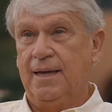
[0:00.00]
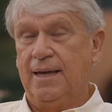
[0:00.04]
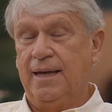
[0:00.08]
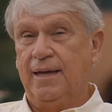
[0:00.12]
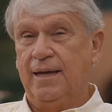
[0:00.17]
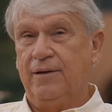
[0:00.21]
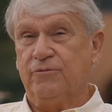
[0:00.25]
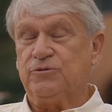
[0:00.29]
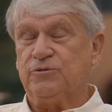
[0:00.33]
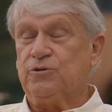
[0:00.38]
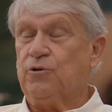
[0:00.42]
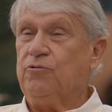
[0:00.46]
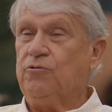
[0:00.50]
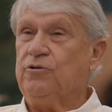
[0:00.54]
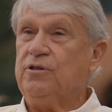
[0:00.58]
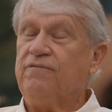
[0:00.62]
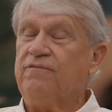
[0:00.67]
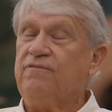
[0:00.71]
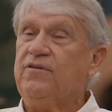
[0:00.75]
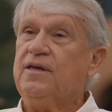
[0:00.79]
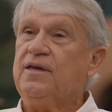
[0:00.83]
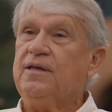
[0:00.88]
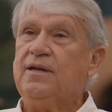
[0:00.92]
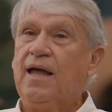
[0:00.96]
It was during the
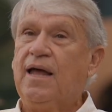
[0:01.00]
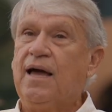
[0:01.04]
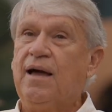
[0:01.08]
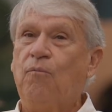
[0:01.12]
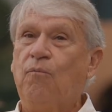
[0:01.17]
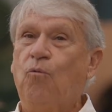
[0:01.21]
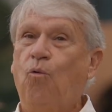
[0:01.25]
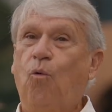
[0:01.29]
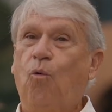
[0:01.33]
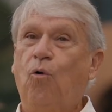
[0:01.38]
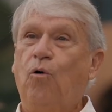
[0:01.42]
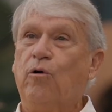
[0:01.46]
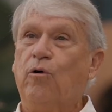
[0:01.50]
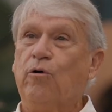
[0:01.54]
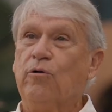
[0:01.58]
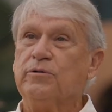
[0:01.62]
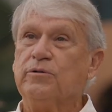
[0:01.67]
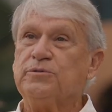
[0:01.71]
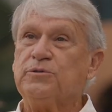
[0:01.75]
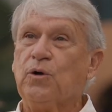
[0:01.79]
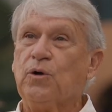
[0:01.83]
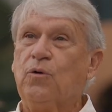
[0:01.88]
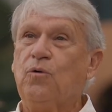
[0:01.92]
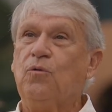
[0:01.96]
Vietnam War,
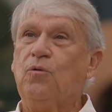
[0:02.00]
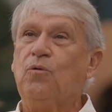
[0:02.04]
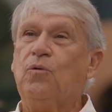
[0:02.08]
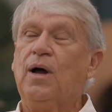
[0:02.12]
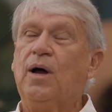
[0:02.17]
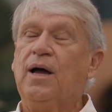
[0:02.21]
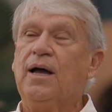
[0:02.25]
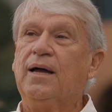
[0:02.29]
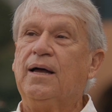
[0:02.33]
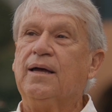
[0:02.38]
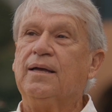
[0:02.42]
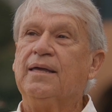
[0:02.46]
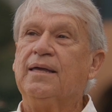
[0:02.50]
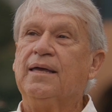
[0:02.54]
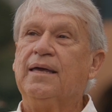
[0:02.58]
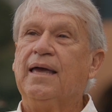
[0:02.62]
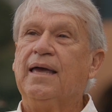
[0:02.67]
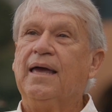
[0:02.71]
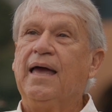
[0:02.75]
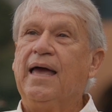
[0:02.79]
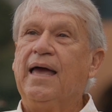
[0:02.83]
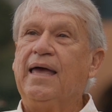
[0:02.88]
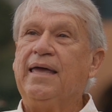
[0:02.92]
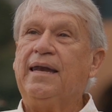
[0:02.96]

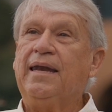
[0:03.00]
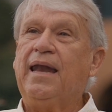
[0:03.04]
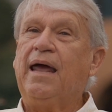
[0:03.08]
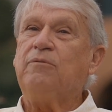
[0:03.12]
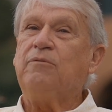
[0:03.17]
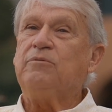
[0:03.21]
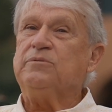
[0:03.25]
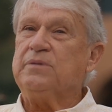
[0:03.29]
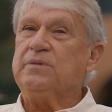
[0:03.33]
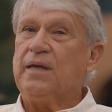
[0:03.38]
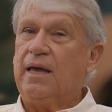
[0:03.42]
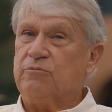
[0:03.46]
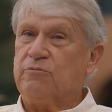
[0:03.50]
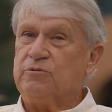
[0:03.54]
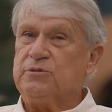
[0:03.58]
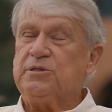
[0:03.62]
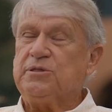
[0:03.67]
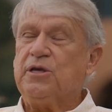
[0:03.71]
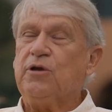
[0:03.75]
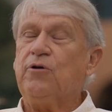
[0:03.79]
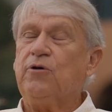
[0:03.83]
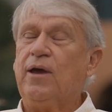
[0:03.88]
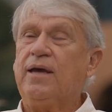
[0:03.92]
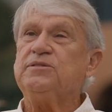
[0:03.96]
and I was
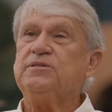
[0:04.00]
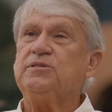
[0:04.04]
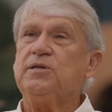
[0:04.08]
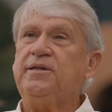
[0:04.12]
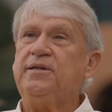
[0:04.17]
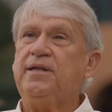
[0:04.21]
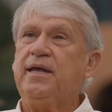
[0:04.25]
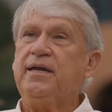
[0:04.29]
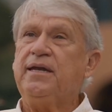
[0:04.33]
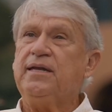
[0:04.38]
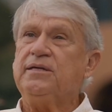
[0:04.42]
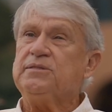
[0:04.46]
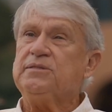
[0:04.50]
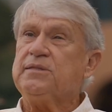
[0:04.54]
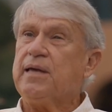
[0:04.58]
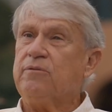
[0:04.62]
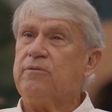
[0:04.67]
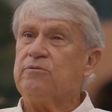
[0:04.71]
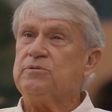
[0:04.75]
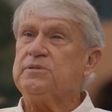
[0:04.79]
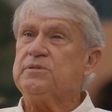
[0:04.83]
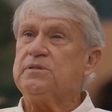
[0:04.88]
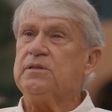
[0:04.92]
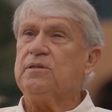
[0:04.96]
here as a dentist. I
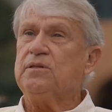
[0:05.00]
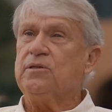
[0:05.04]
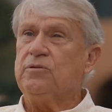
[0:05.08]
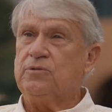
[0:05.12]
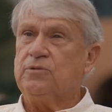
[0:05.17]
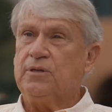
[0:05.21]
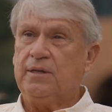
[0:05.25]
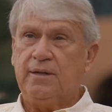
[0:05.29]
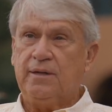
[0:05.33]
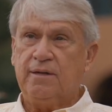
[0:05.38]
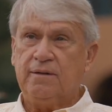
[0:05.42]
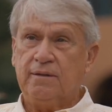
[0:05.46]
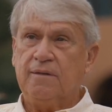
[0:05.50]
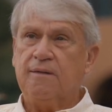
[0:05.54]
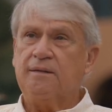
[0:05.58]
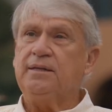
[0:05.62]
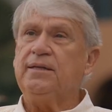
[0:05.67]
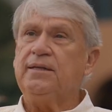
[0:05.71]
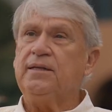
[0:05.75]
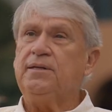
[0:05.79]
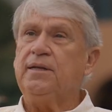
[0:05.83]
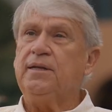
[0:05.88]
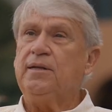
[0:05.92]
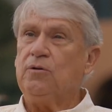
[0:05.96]
was a lieutenant in
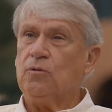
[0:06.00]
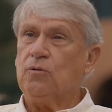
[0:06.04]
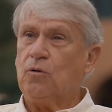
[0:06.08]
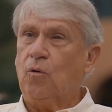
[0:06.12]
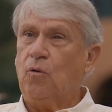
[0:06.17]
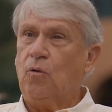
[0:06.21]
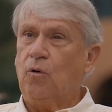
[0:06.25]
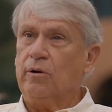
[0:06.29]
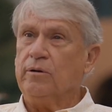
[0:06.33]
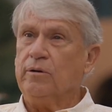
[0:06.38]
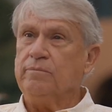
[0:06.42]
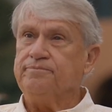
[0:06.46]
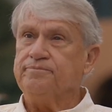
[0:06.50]
the dental corps.